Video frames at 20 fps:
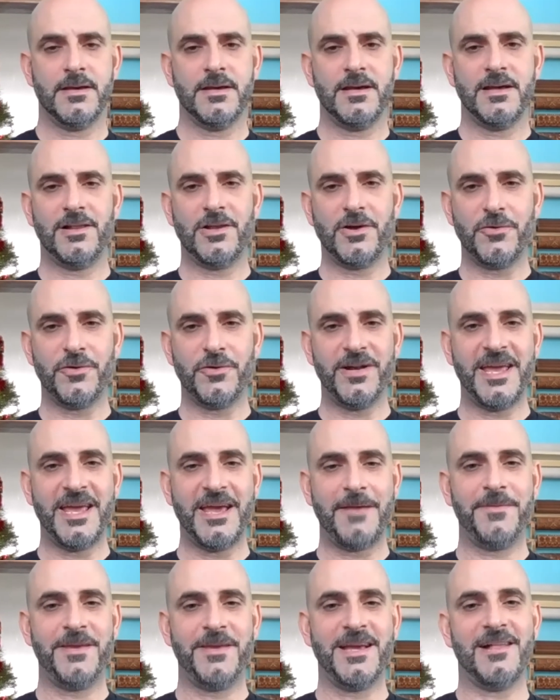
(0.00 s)
Hello and
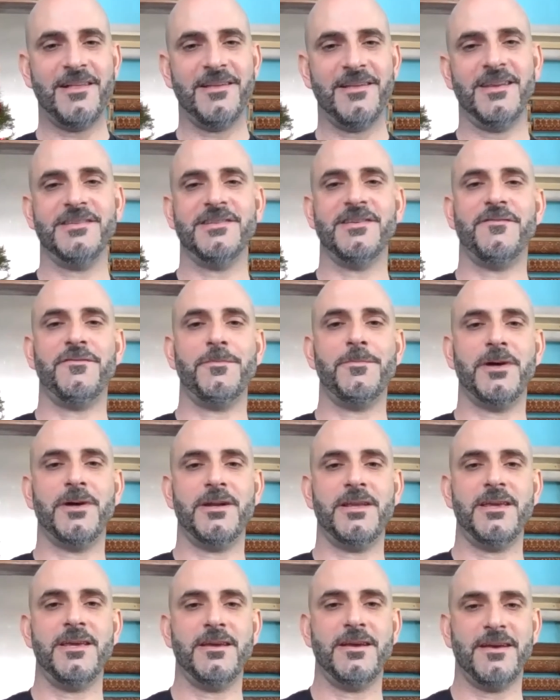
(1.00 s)
happy holidays,
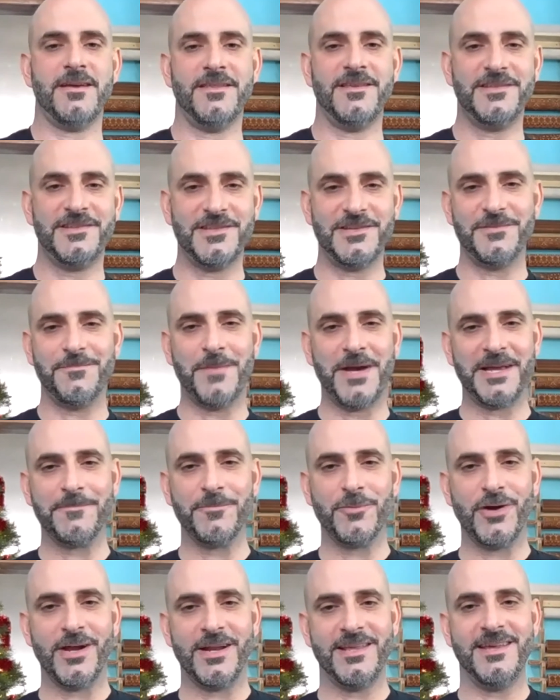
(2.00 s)
everybody. This is
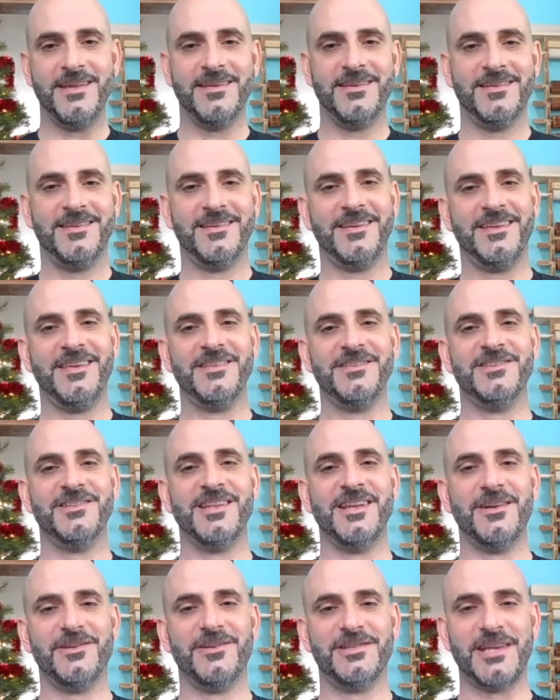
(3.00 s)
Mike Moretti, a
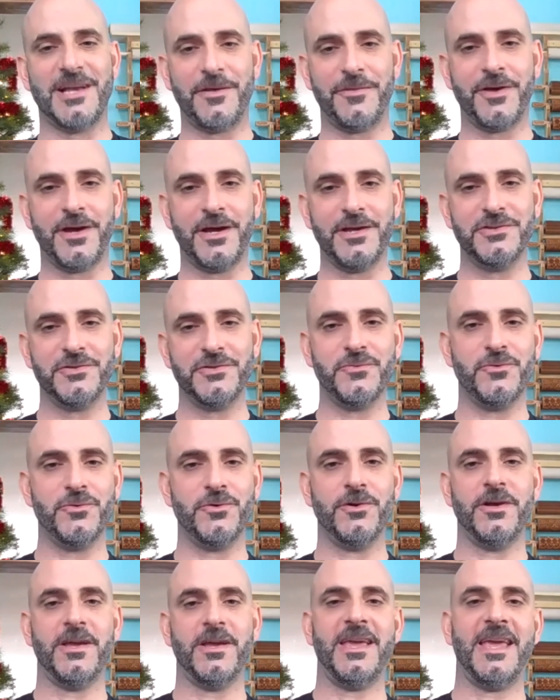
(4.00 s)
Hinsdale South High
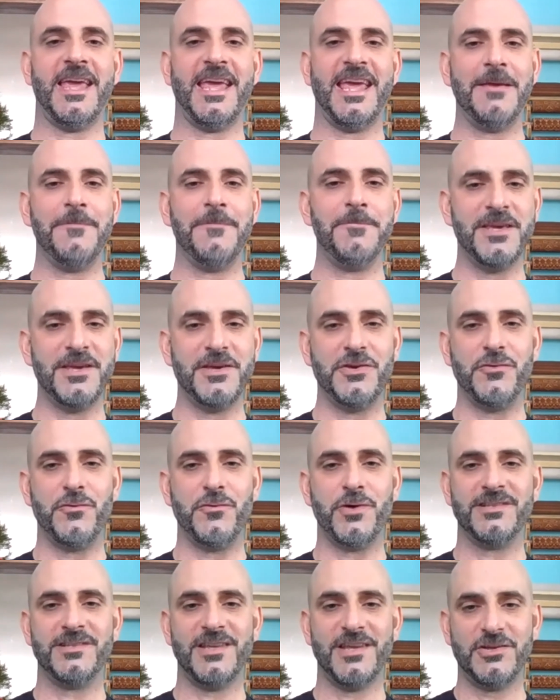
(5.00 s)
School AP
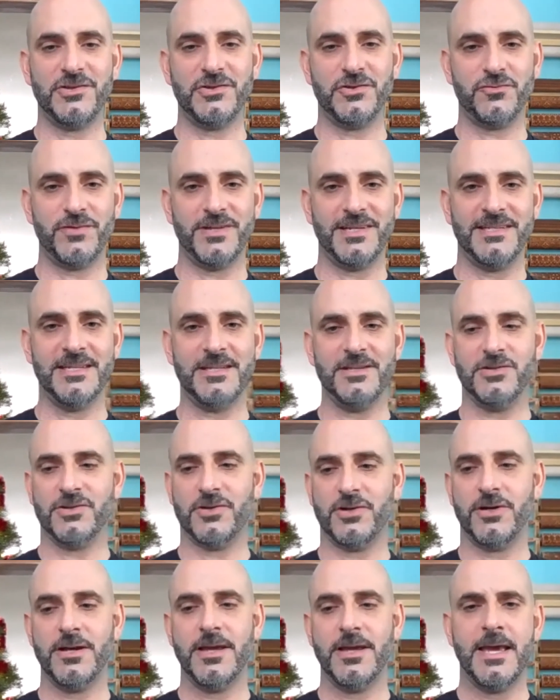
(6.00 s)
US history
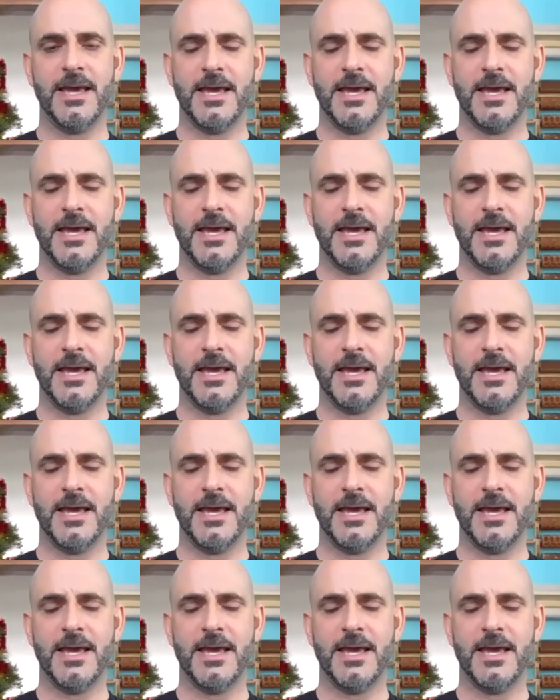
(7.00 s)
teacher.